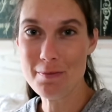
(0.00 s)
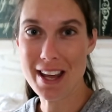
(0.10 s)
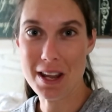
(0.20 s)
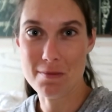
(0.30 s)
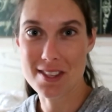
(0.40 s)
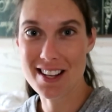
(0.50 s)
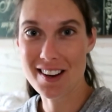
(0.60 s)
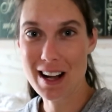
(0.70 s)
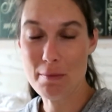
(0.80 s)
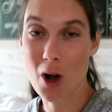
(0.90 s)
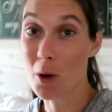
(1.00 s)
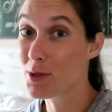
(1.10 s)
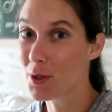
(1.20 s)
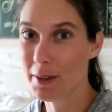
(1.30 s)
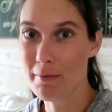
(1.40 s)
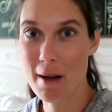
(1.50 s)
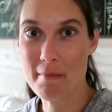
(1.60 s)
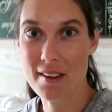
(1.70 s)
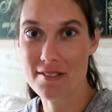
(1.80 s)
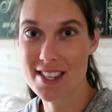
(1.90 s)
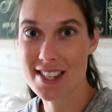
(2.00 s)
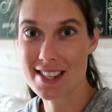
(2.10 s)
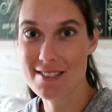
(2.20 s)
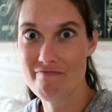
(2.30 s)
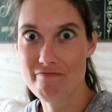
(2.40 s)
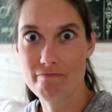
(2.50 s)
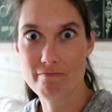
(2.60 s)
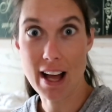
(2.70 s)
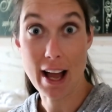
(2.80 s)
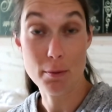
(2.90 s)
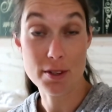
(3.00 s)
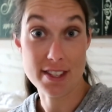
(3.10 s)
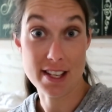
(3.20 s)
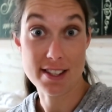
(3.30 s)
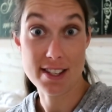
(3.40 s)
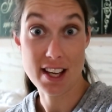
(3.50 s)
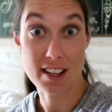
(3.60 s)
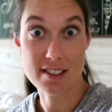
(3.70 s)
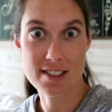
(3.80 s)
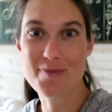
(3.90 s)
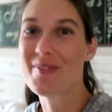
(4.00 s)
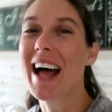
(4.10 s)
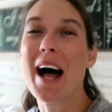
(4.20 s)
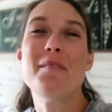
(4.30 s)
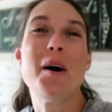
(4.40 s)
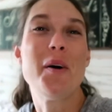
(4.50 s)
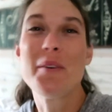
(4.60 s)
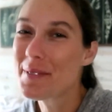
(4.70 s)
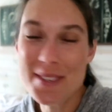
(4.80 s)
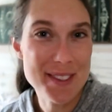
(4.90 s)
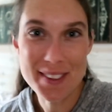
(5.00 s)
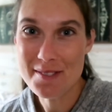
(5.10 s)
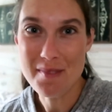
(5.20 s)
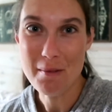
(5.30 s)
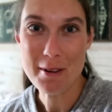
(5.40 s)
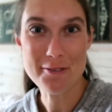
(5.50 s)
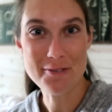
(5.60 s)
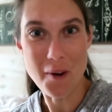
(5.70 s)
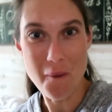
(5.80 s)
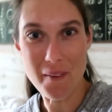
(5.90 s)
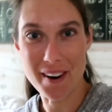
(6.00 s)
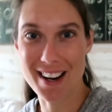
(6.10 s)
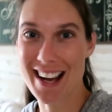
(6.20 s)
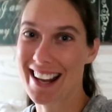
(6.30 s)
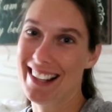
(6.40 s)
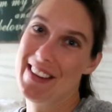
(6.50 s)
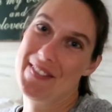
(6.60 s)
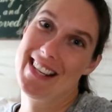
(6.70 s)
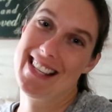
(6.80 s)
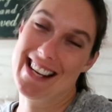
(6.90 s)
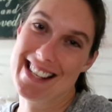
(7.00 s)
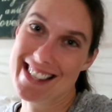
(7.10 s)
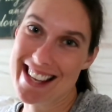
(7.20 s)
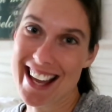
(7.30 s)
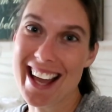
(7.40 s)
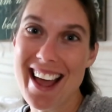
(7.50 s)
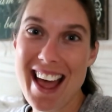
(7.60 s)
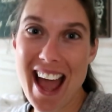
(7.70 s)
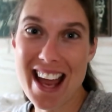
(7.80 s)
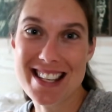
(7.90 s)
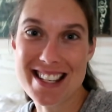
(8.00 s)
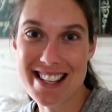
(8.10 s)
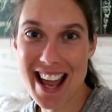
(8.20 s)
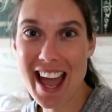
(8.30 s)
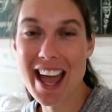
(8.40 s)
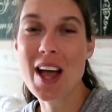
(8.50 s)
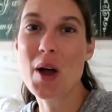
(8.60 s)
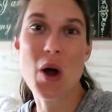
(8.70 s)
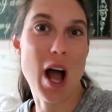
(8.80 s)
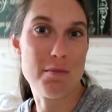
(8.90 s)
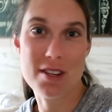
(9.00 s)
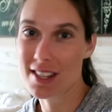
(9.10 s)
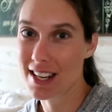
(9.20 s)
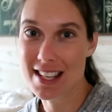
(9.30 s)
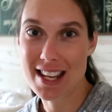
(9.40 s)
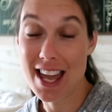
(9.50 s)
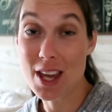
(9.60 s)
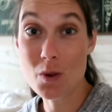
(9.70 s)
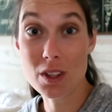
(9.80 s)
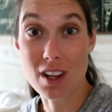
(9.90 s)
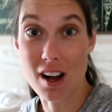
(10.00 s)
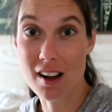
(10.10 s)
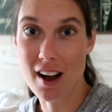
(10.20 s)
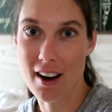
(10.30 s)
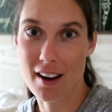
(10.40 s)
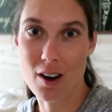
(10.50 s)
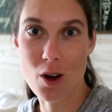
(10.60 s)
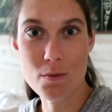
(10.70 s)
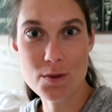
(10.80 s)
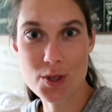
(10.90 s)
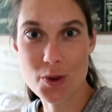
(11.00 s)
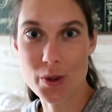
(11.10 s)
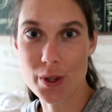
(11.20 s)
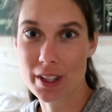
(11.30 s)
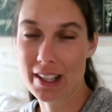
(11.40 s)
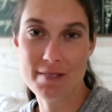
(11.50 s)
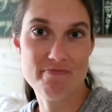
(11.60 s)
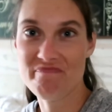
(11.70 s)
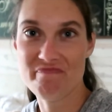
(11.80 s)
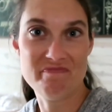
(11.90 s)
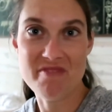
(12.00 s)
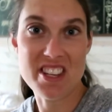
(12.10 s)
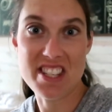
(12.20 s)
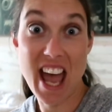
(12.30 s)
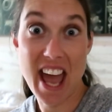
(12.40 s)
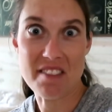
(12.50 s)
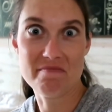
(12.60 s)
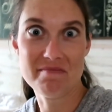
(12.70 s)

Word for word: My name's Sarah. I'm a homeschooling mom of, I almost said six. I'm a homeschooling mom of four and I live in Tennessee. And today I'm just gonna take you along on our homeschool day.